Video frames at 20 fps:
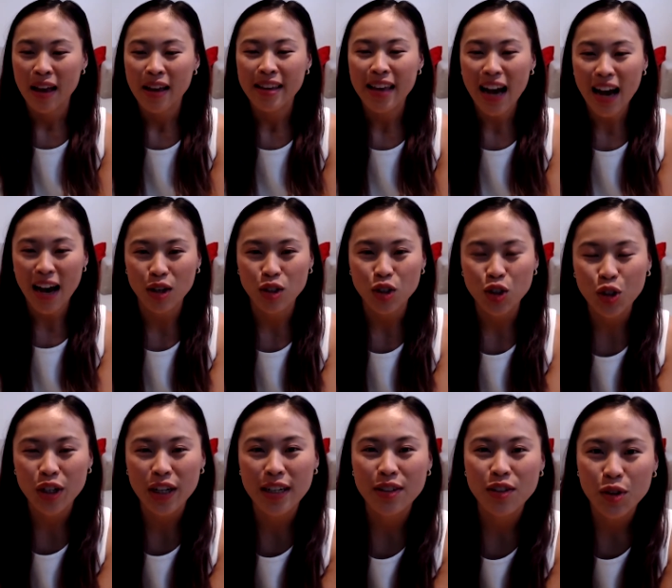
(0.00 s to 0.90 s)
Yeah,
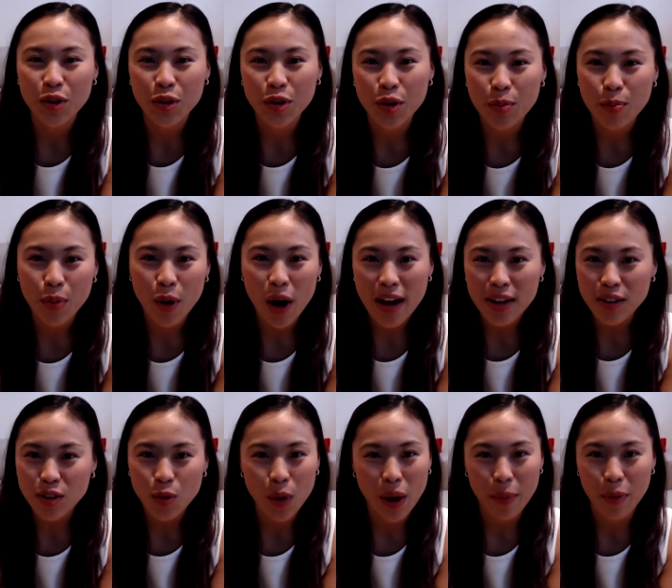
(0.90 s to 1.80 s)
sure. So prior
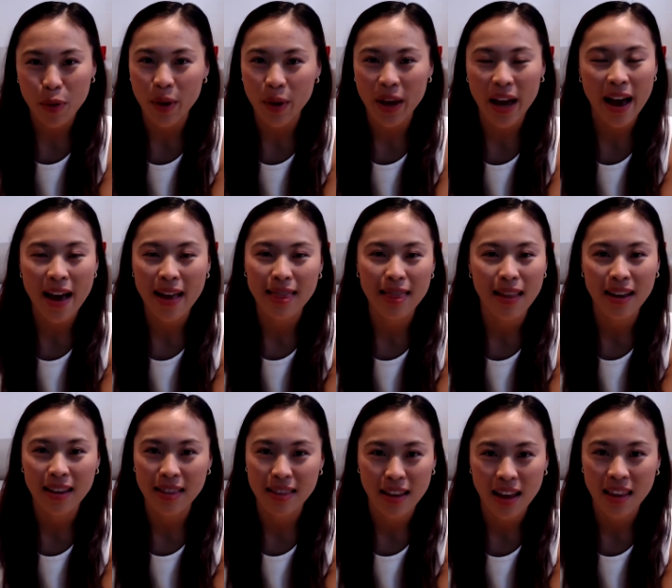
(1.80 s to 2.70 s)
to Web3, I had
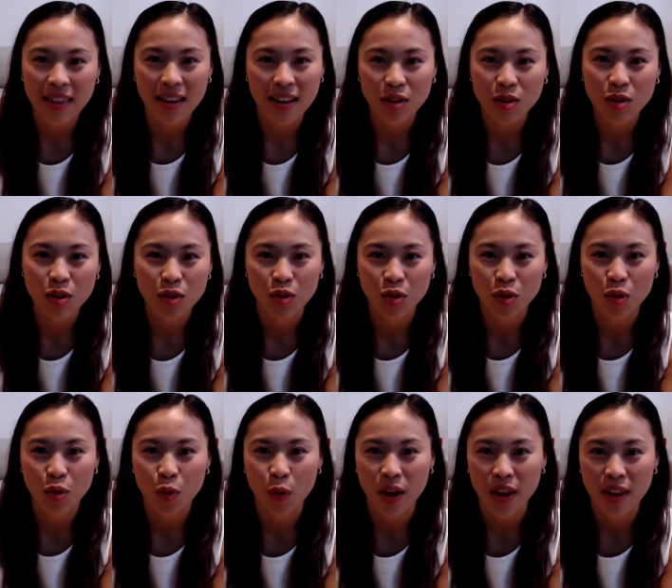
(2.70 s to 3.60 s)
nothing to
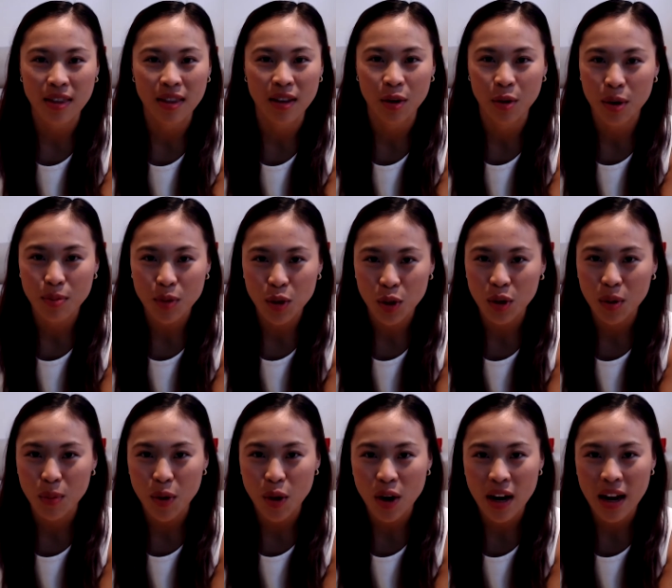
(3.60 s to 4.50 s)
do with the crypto
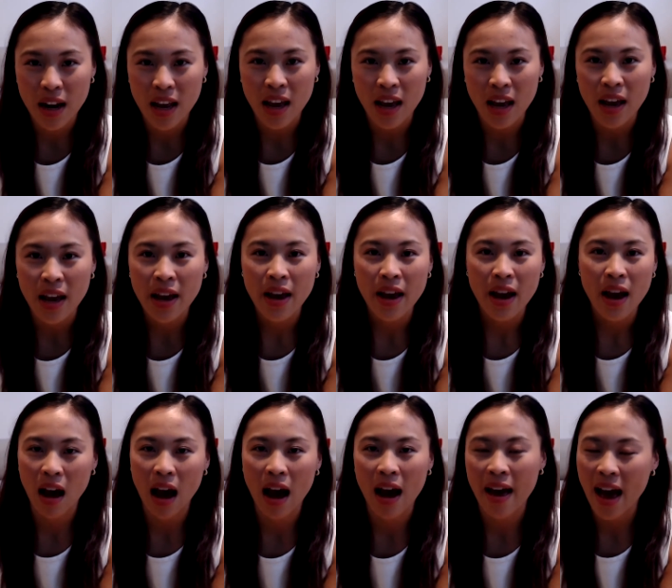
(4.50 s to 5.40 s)
community.
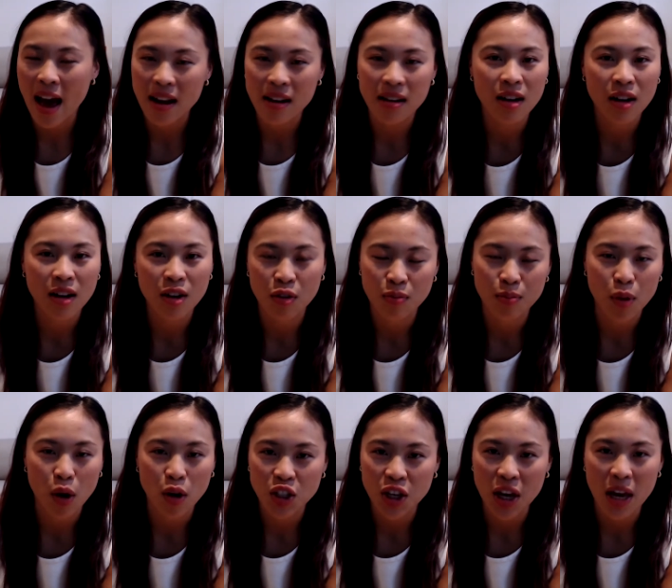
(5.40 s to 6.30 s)
I had heard of
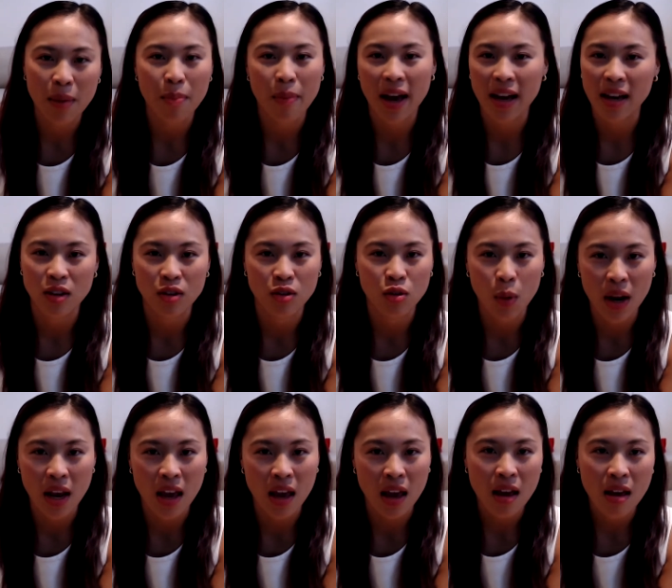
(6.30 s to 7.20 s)
blockchain back in
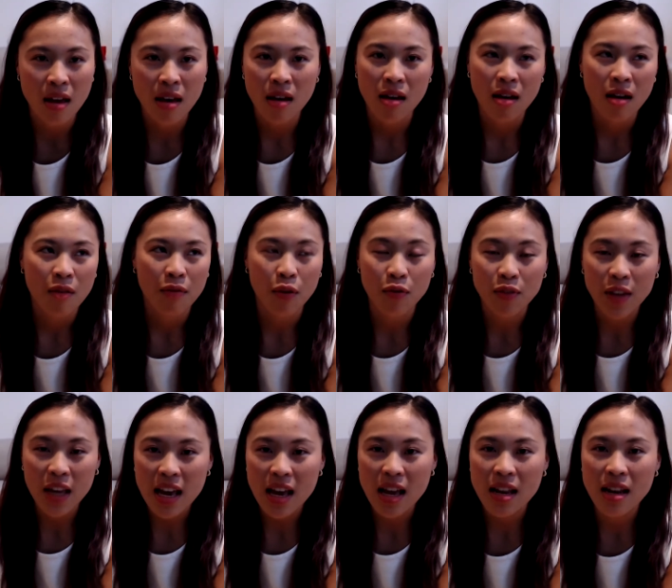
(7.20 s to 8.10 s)

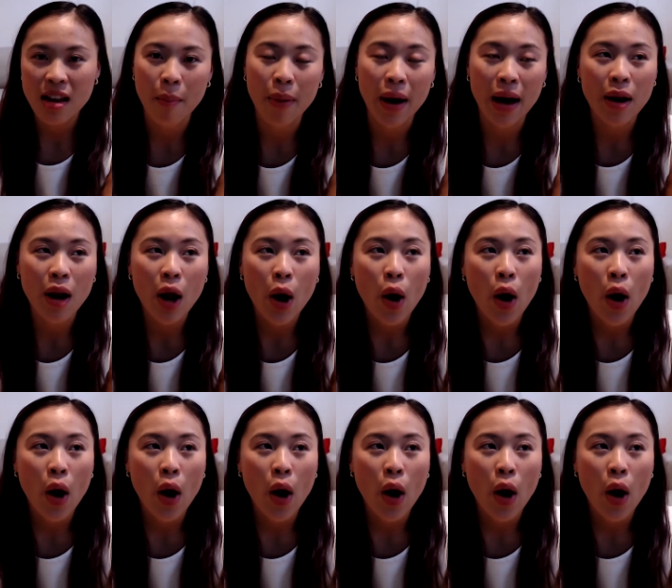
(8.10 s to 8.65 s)
2015, but